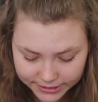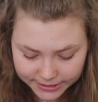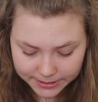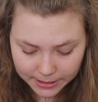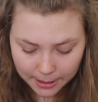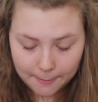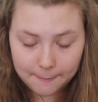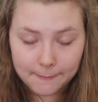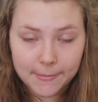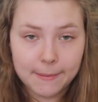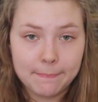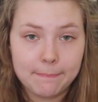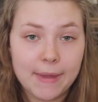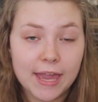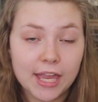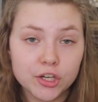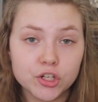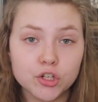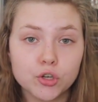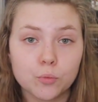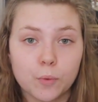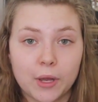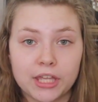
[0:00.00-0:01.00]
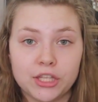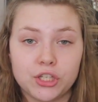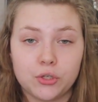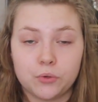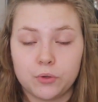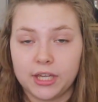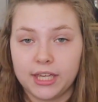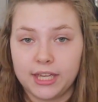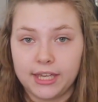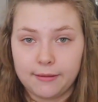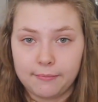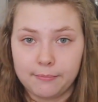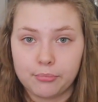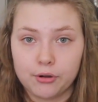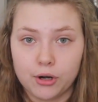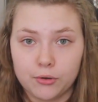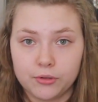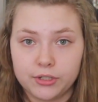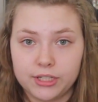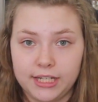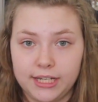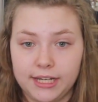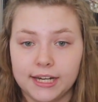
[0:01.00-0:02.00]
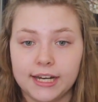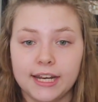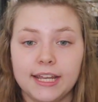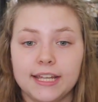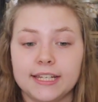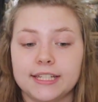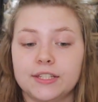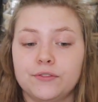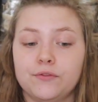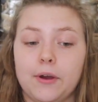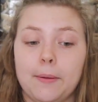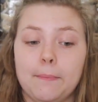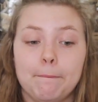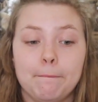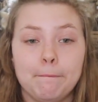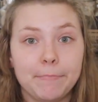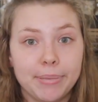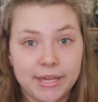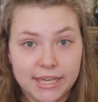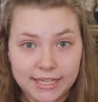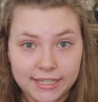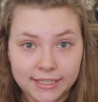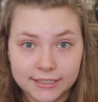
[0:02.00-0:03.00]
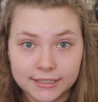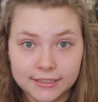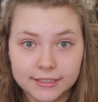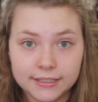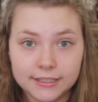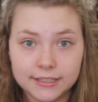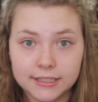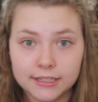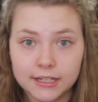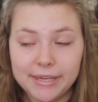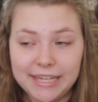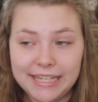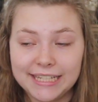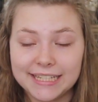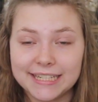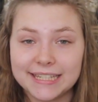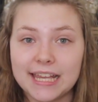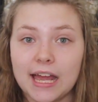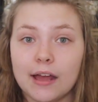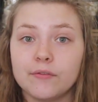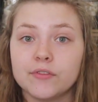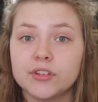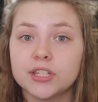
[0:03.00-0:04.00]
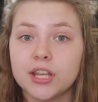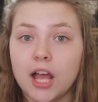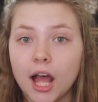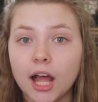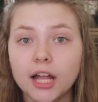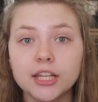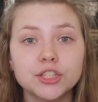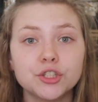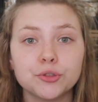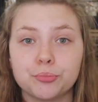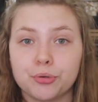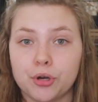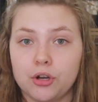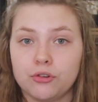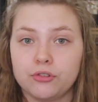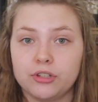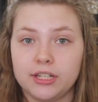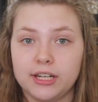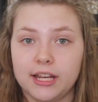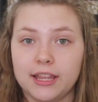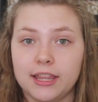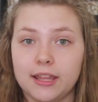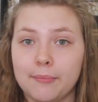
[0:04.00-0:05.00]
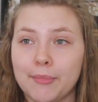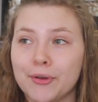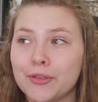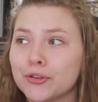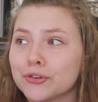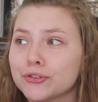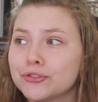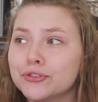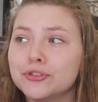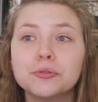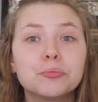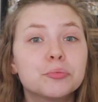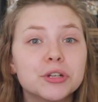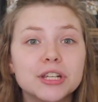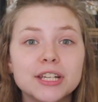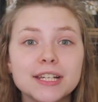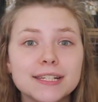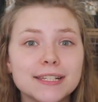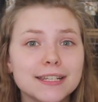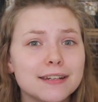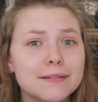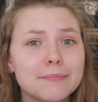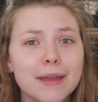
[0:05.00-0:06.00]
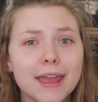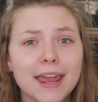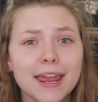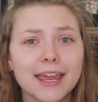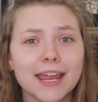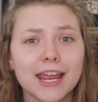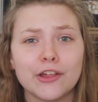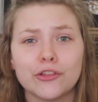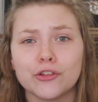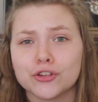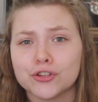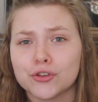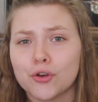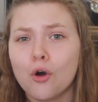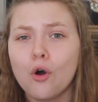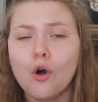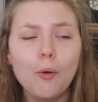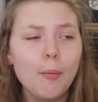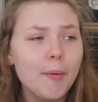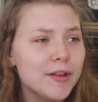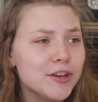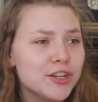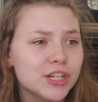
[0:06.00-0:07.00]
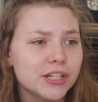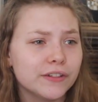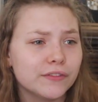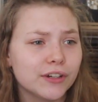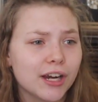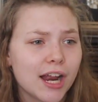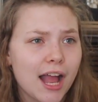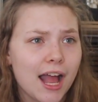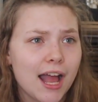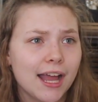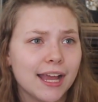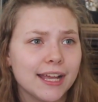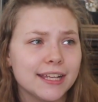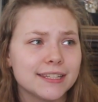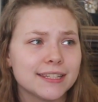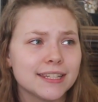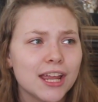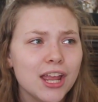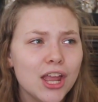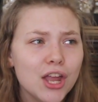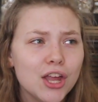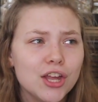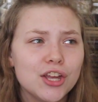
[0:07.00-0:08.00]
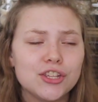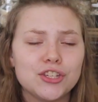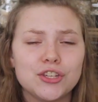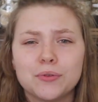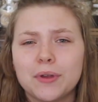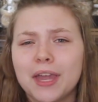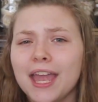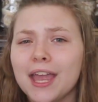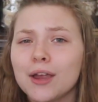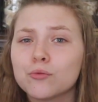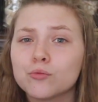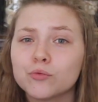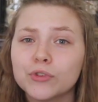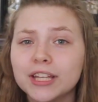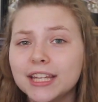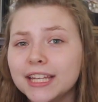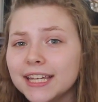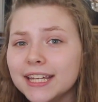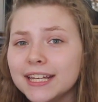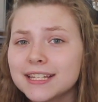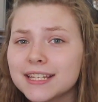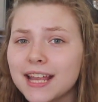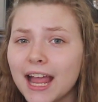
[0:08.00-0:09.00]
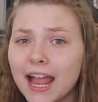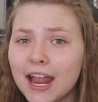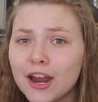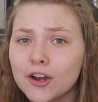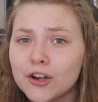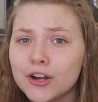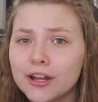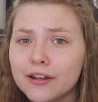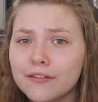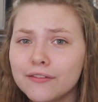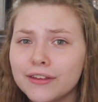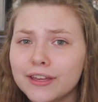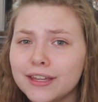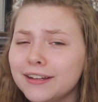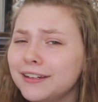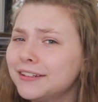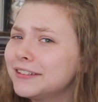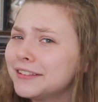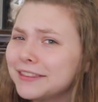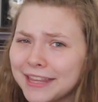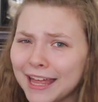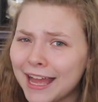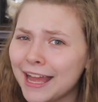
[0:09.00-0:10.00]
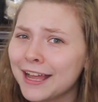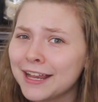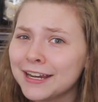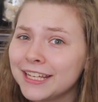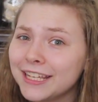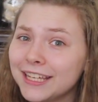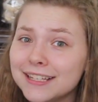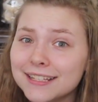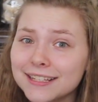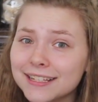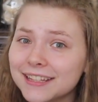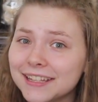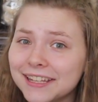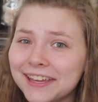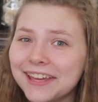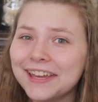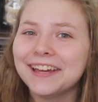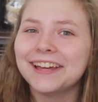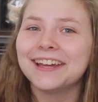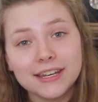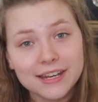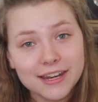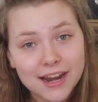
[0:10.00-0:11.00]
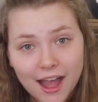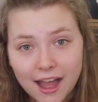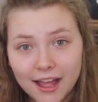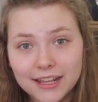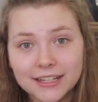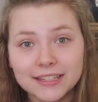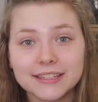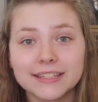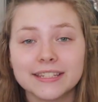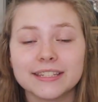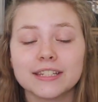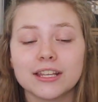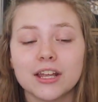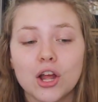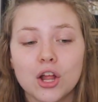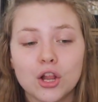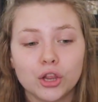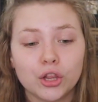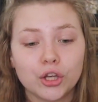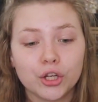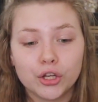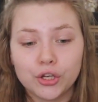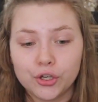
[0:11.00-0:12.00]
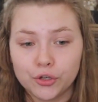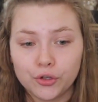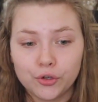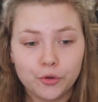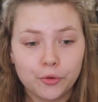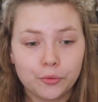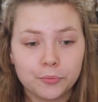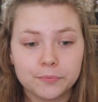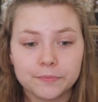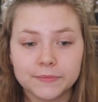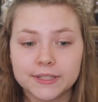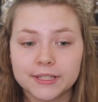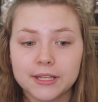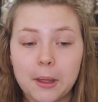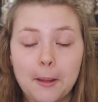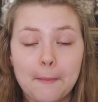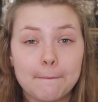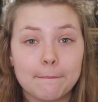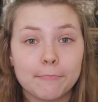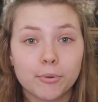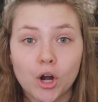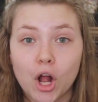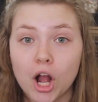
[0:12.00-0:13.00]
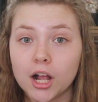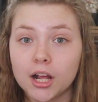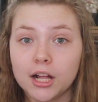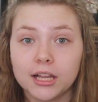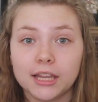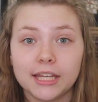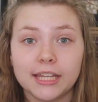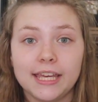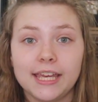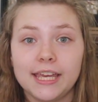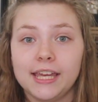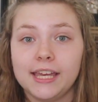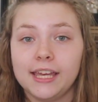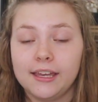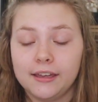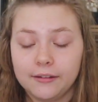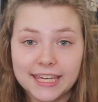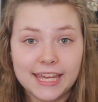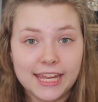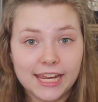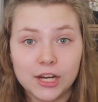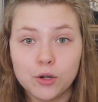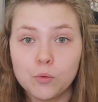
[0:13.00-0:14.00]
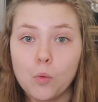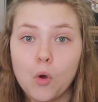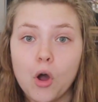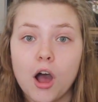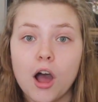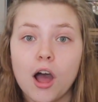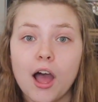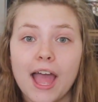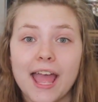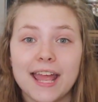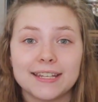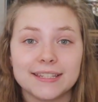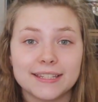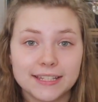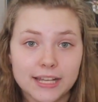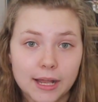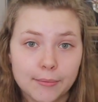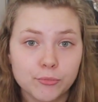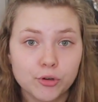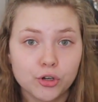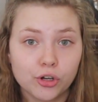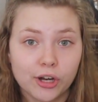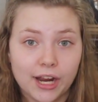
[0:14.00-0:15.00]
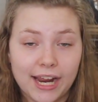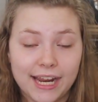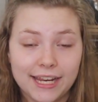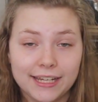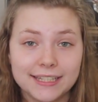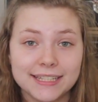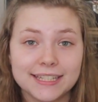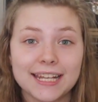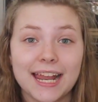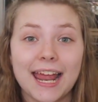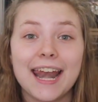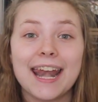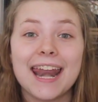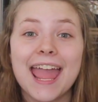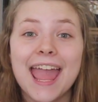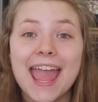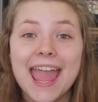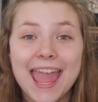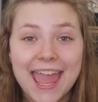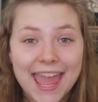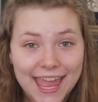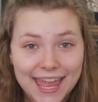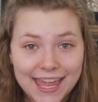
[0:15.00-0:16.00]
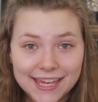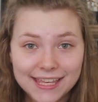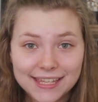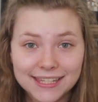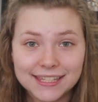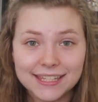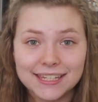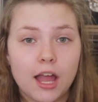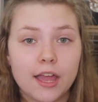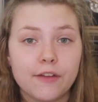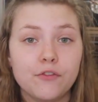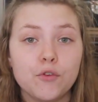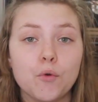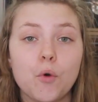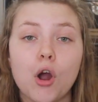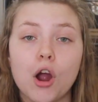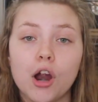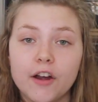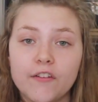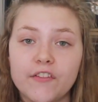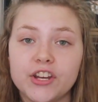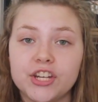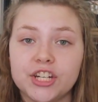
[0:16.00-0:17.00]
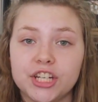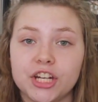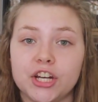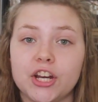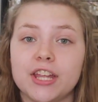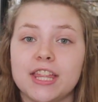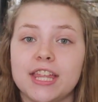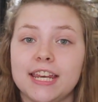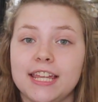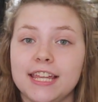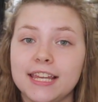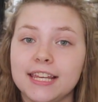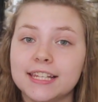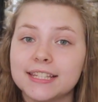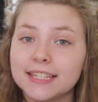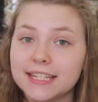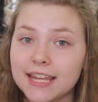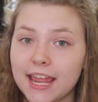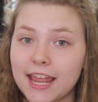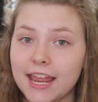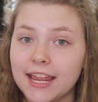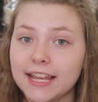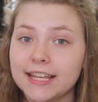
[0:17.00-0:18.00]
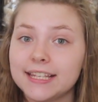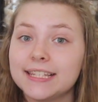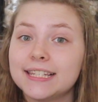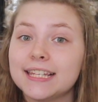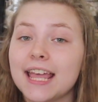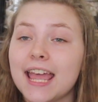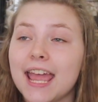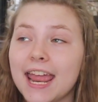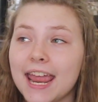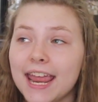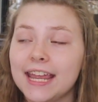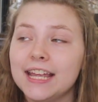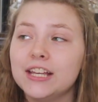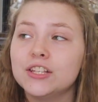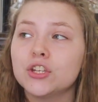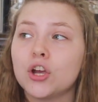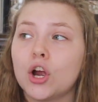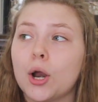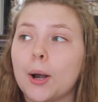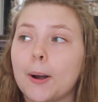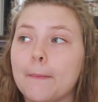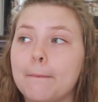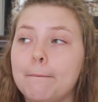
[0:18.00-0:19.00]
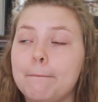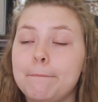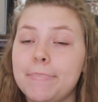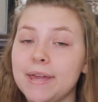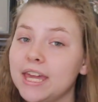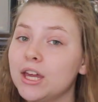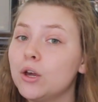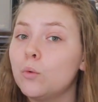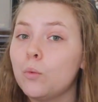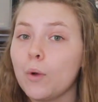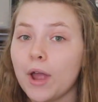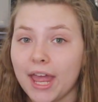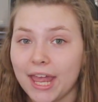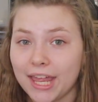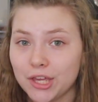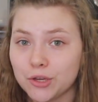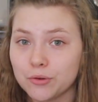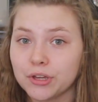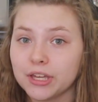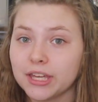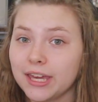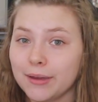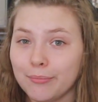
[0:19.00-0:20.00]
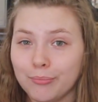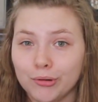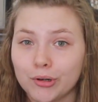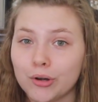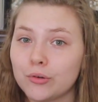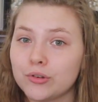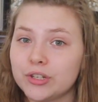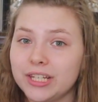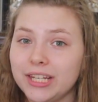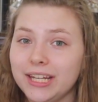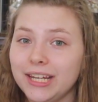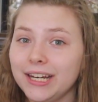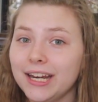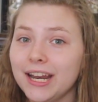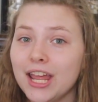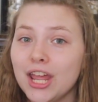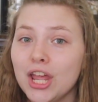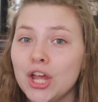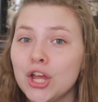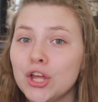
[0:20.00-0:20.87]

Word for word: Some major ways you can get protein is from beans. Beans have tons of protein in them and they're super easy to make and there's a whole bunch of different kinds, so you can't really get tired of it that easily. Nuts, legumes, broccoli, quinoa, and some grains, and eggs. If you are a vegetarian that eats eggs, eggs are a big way you can get protein.